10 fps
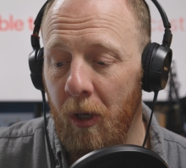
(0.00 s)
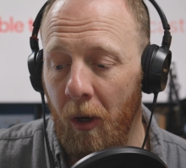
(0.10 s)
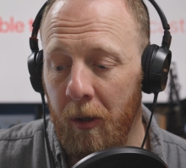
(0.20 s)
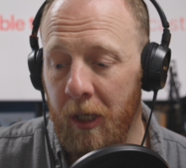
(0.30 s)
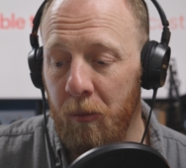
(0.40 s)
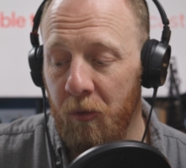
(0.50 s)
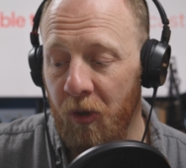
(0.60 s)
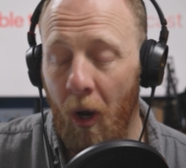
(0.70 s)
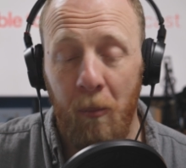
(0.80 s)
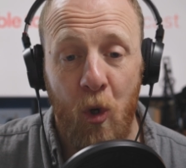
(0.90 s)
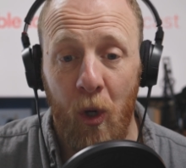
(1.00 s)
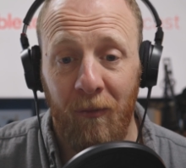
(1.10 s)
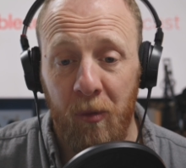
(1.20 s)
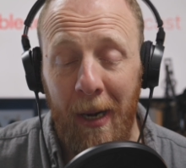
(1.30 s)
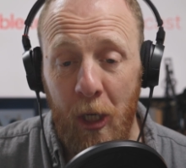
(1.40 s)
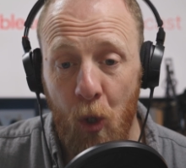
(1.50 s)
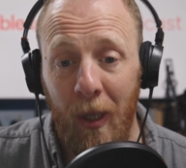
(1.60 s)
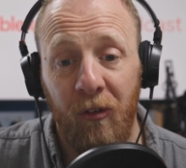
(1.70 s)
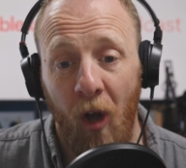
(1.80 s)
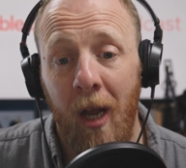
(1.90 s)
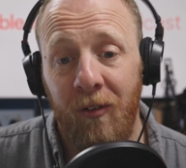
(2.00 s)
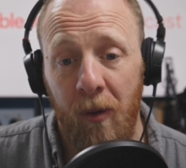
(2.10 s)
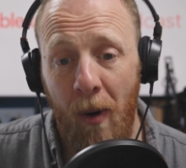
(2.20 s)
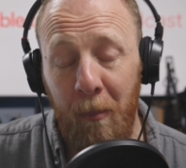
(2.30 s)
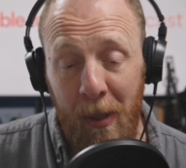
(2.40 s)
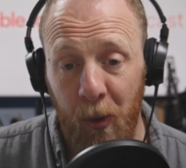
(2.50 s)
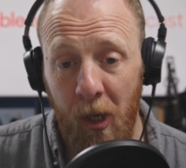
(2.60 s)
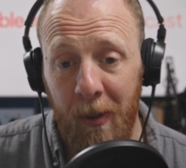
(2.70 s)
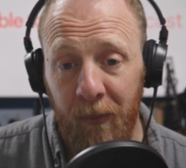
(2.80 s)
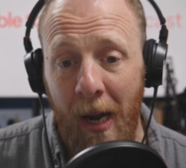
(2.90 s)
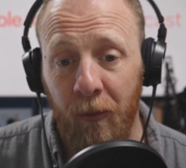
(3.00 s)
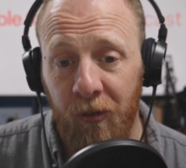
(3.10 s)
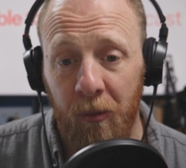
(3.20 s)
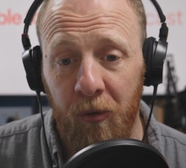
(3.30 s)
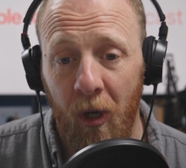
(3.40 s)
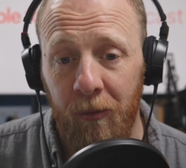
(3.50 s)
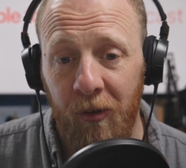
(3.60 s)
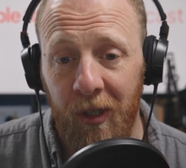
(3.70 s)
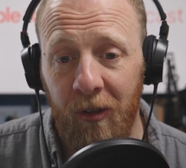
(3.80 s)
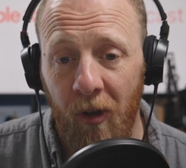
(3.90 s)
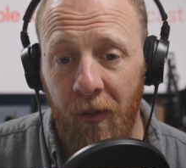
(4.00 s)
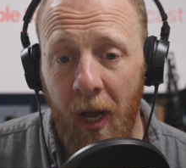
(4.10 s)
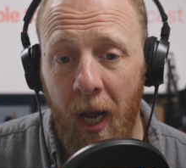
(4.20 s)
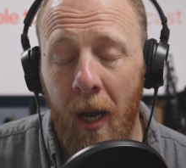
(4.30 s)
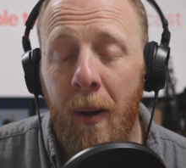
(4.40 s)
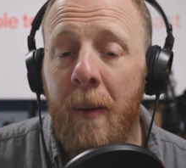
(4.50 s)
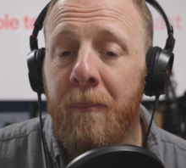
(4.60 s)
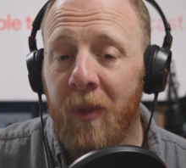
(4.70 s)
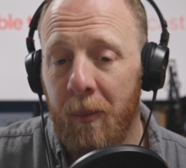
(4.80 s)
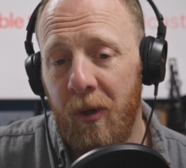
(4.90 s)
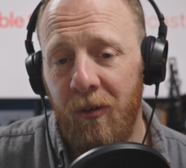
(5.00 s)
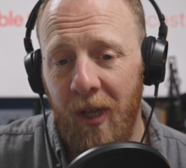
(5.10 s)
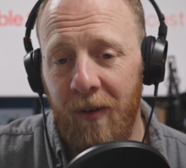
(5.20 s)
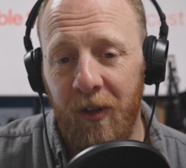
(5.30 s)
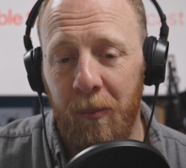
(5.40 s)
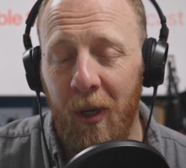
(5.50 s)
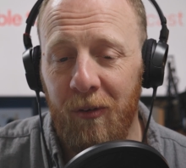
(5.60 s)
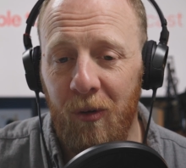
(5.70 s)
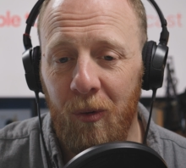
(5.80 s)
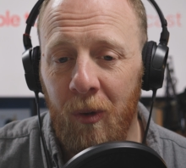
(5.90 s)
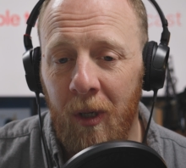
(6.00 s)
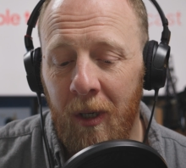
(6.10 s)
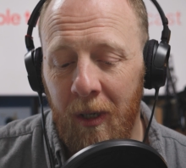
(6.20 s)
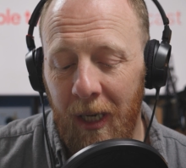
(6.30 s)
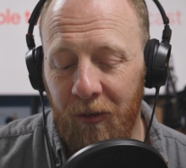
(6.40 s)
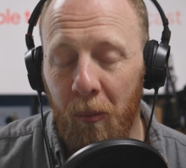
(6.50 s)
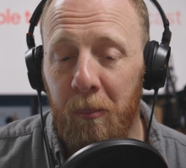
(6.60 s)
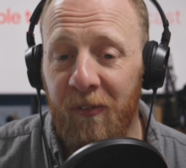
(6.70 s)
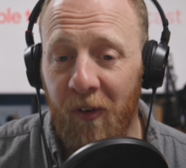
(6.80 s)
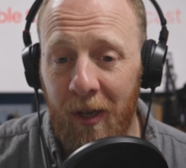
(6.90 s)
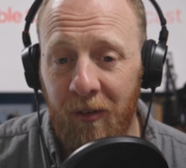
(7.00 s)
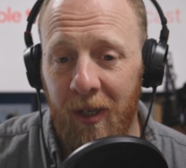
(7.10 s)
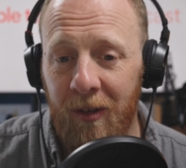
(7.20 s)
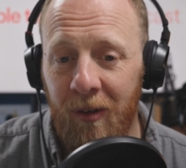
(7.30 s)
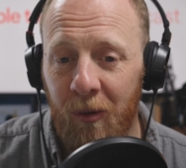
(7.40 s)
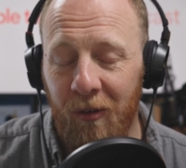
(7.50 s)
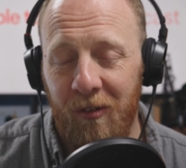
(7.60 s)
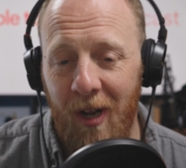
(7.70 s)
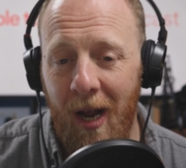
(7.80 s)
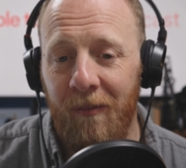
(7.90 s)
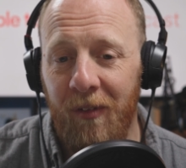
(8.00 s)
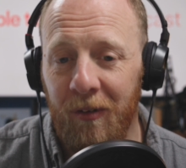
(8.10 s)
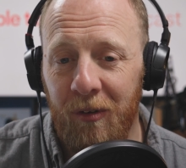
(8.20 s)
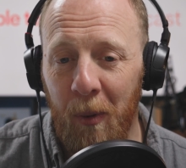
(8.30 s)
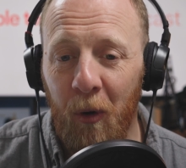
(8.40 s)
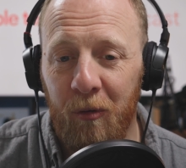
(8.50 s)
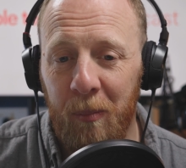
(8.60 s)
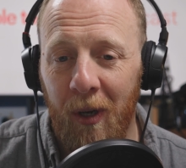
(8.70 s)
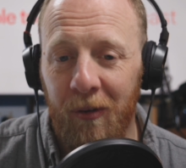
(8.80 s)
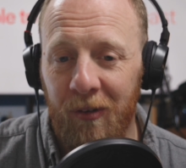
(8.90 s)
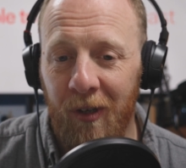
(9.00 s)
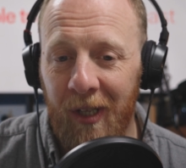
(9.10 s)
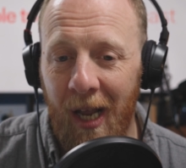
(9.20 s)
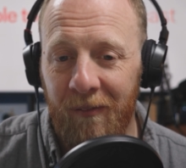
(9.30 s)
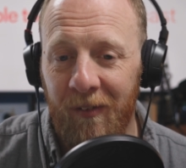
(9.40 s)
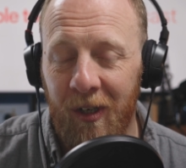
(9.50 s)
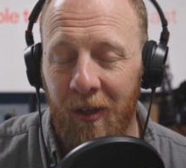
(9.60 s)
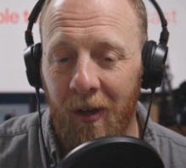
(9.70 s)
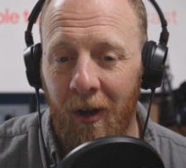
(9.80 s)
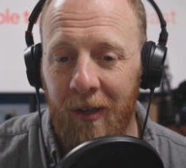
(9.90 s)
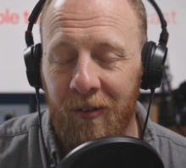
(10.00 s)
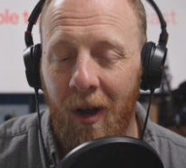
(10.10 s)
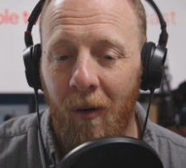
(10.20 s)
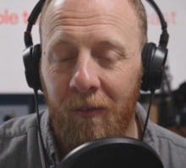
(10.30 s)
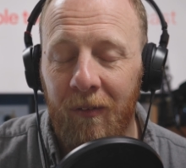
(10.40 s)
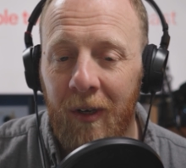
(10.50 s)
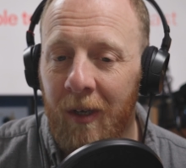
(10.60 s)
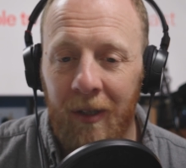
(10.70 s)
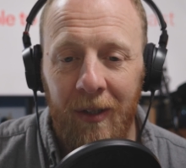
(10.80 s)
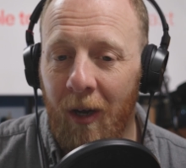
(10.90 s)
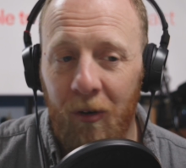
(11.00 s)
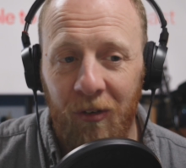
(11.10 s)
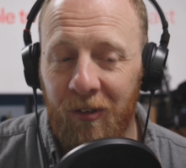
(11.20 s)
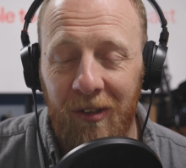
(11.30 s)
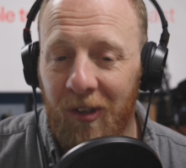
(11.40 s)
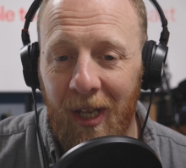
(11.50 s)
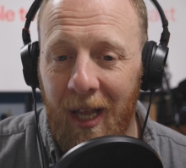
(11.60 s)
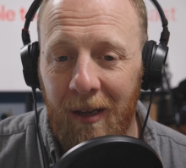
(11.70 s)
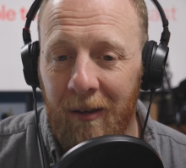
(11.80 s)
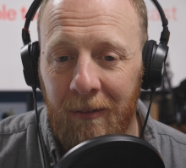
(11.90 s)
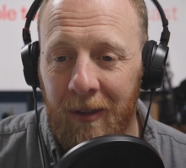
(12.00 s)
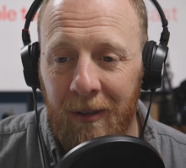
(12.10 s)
like, I'm sure you have to manage her anxiety around people coming around sometimes and things like that. But you said for the person who is unbefriended, who doesn't have the spokesperson and the advocate like yourself, they are just sitting there